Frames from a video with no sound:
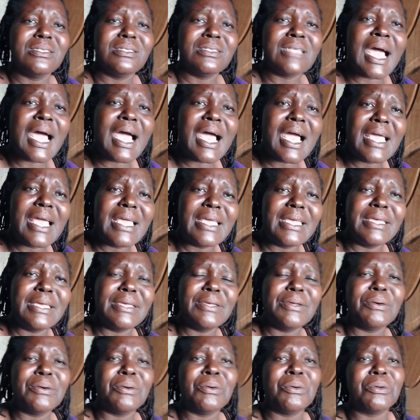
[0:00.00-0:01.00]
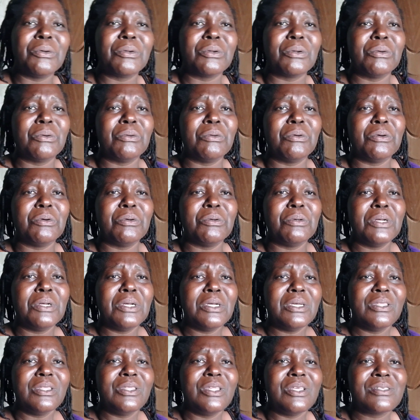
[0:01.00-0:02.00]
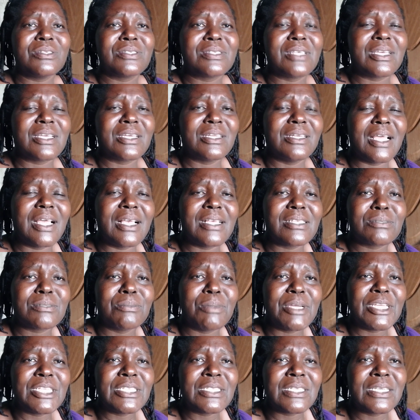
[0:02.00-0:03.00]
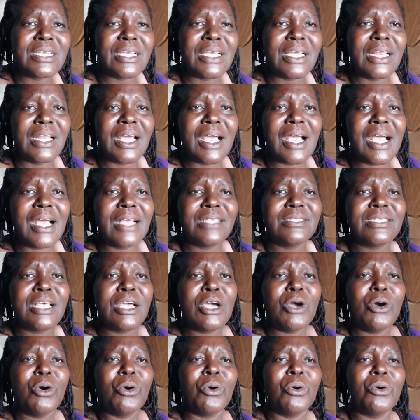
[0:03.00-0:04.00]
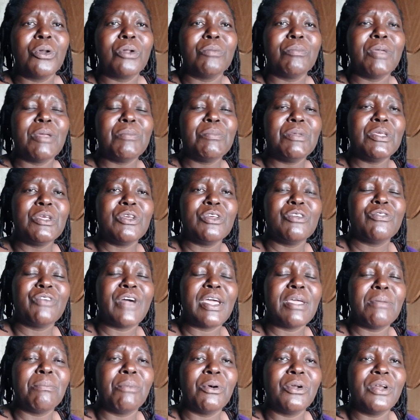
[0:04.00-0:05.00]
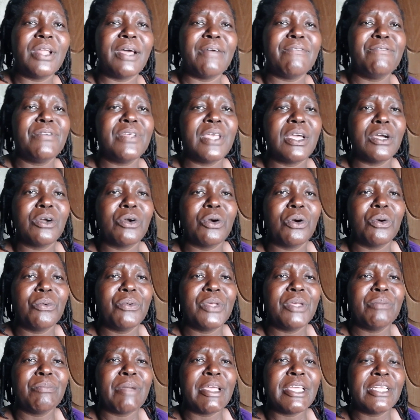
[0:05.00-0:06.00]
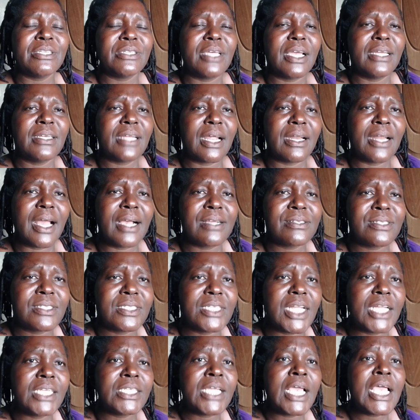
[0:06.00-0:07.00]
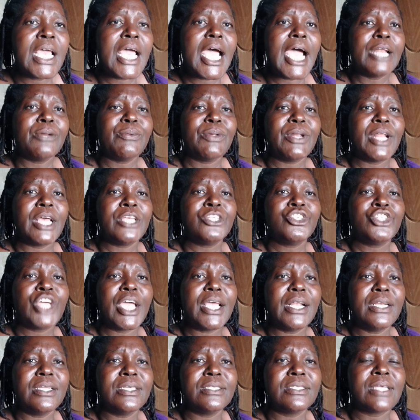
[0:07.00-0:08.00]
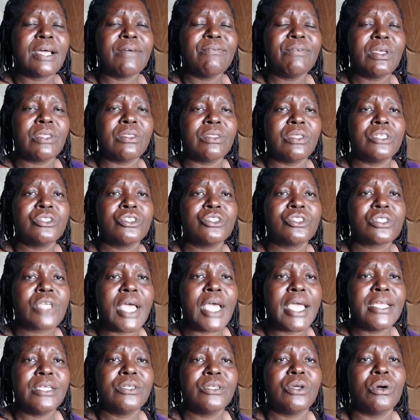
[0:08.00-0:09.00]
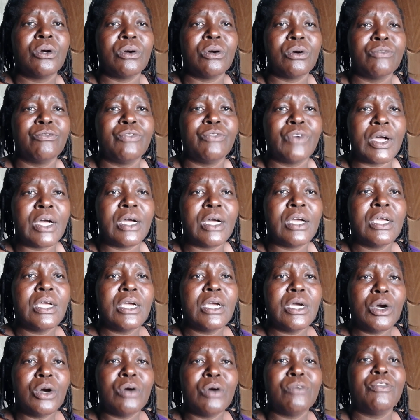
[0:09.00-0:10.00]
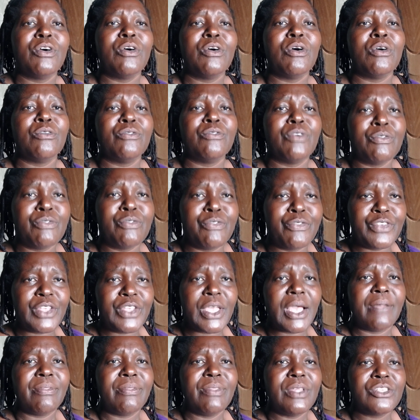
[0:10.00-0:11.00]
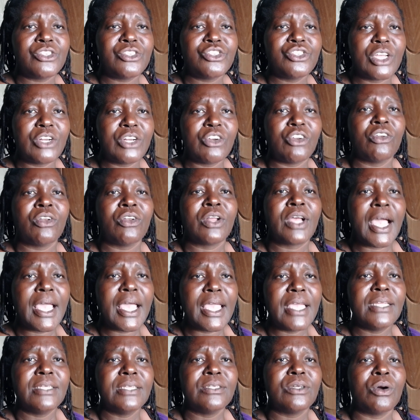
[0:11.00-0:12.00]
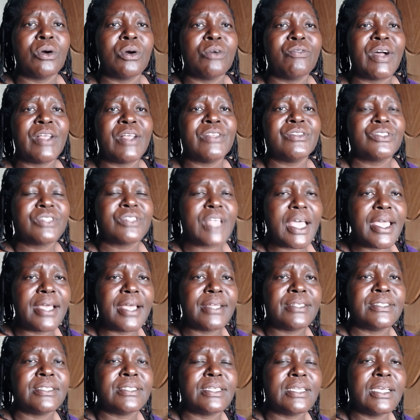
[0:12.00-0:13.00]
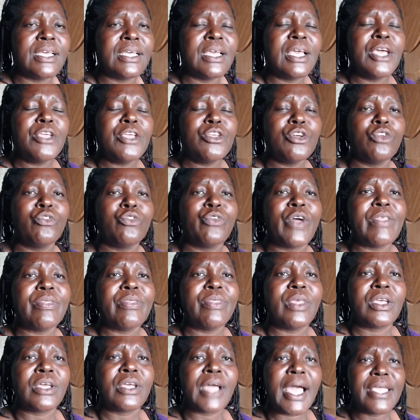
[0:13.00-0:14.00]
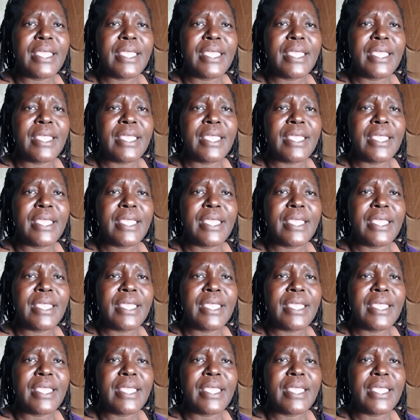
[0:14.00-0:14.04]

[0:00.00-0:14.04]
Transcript: die, or this sickness might kill us, or maybe if I board a vehicle we might get an accident. And when a child is having this kind of fear, this general kind of anxiety, you'll find the